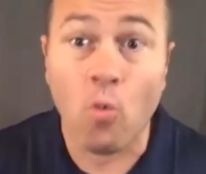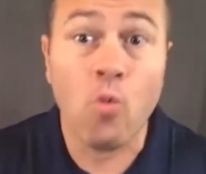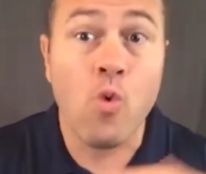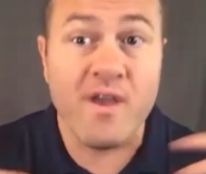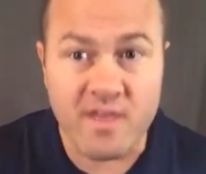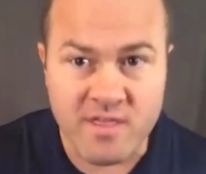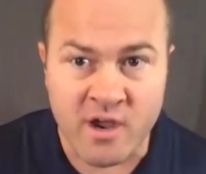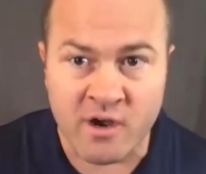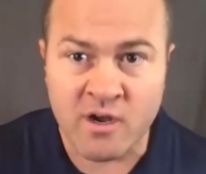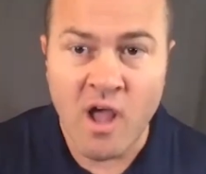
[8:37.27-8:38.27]
within
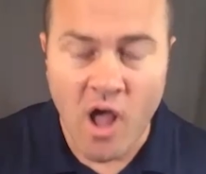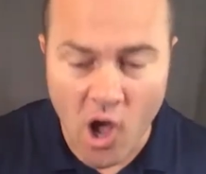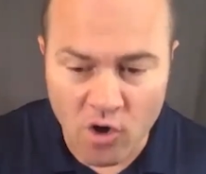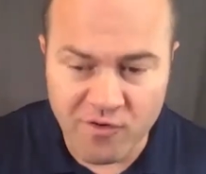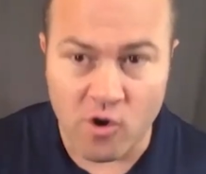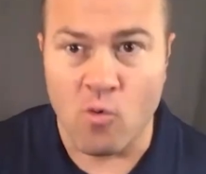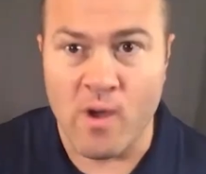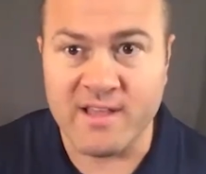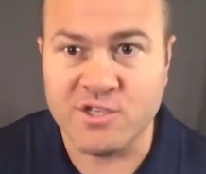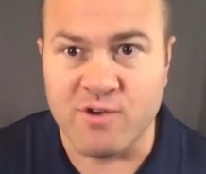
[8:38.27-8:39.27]
their overall
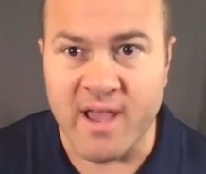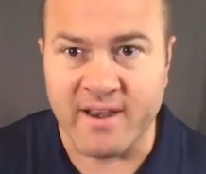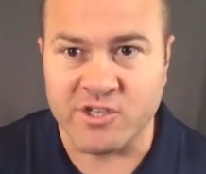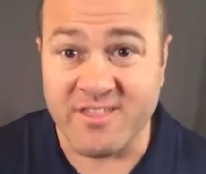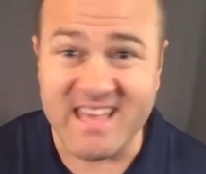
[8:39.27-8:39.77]
wealth strategy.